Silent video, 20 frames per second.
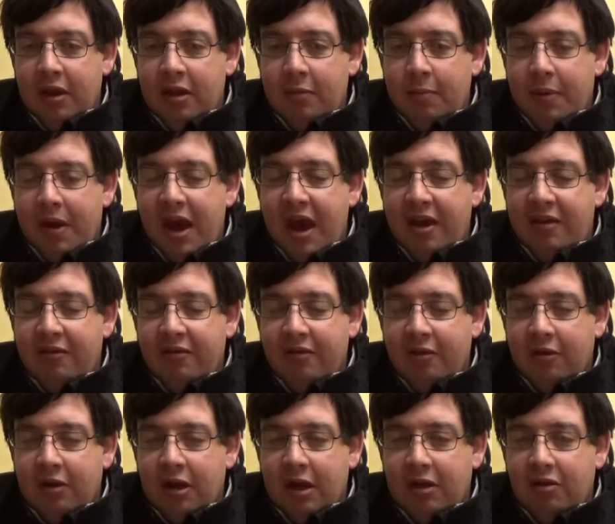in the past
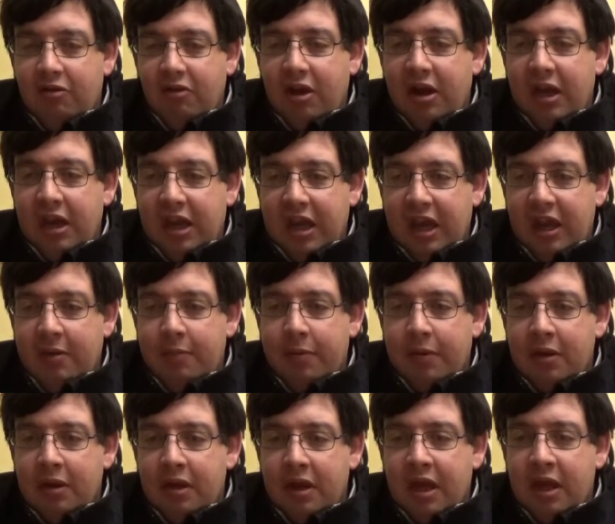during training camp
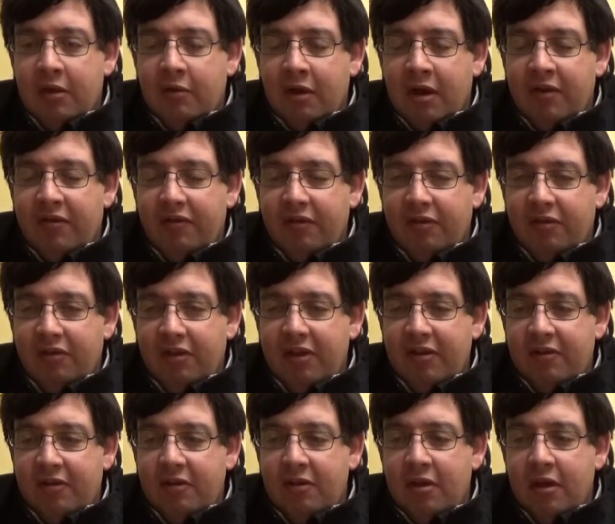and getting ready for the
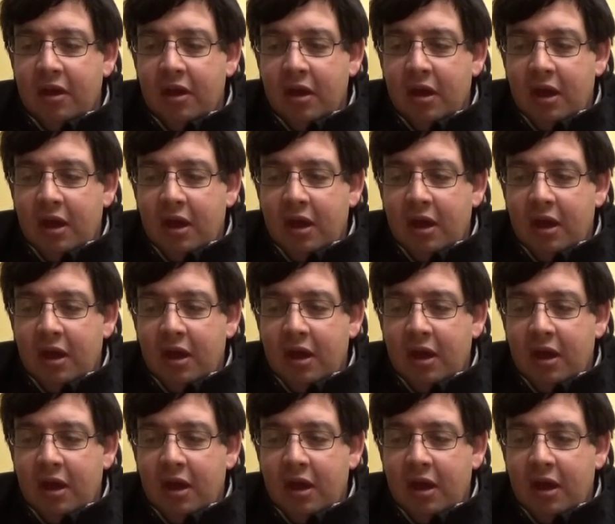season